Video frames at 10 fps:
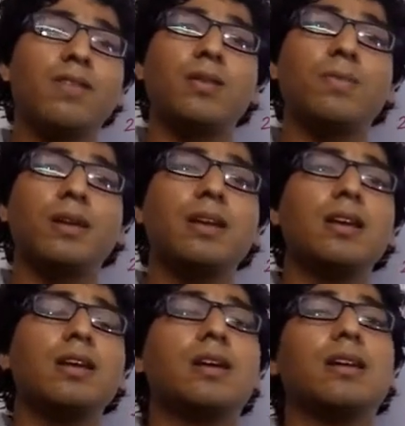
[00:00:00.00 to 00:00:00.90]
will be
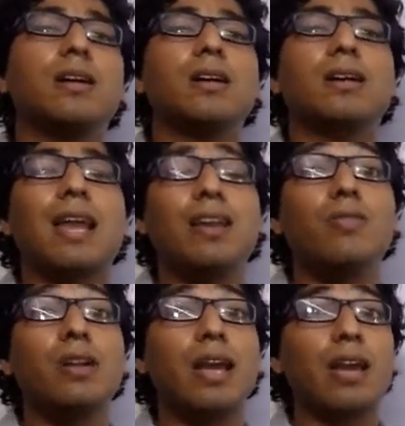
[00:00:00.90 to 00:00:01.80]

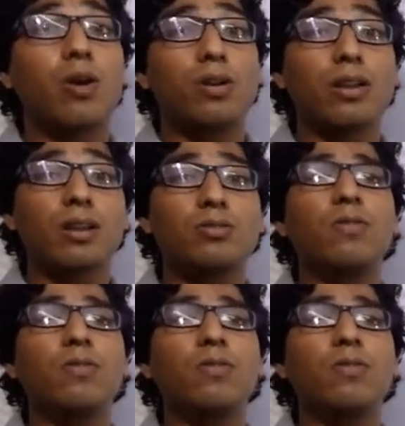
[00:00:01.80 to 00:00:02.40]
calculate accordingly.